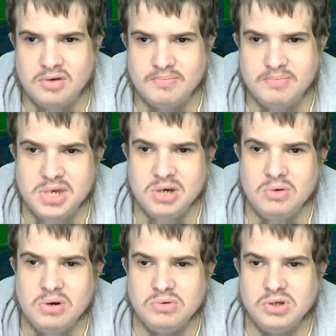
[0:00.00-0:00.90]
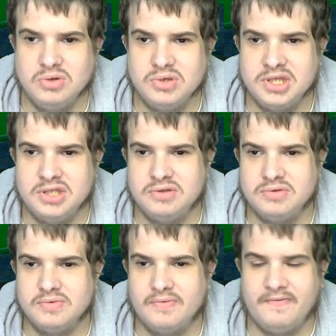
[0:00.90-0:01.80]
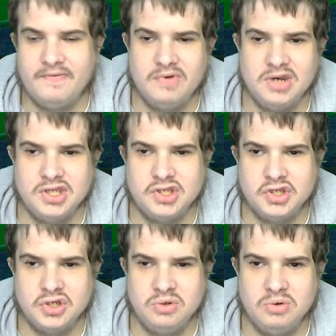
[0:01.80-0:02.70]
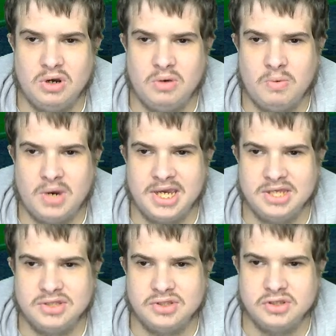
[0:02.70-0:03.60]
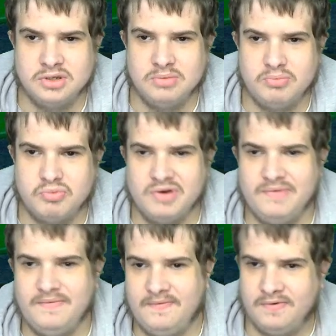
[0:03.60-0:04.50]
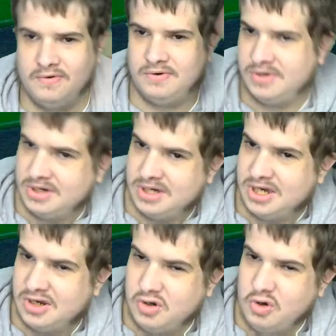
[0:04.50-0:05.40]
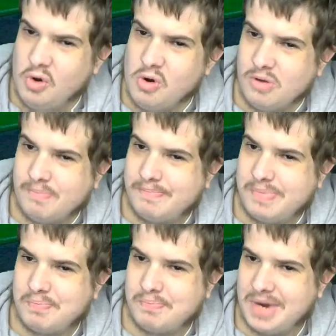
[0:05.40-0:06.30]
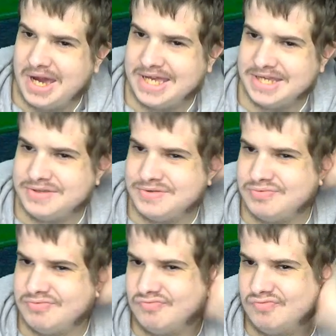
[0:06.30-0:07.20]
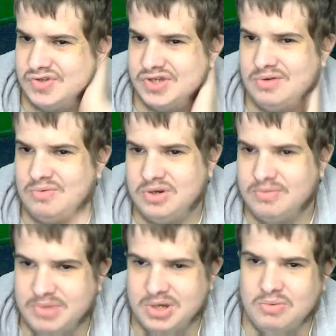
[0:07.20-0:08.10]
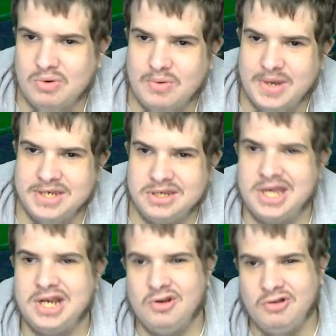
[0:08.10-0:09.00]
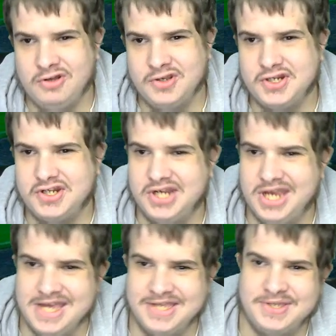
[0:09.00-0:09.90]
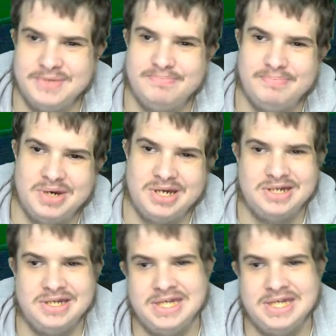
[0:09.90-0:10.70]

Millwall losing 3-2 away to Brentford. Not a bad result in the Millwall win. They lost, yes, but,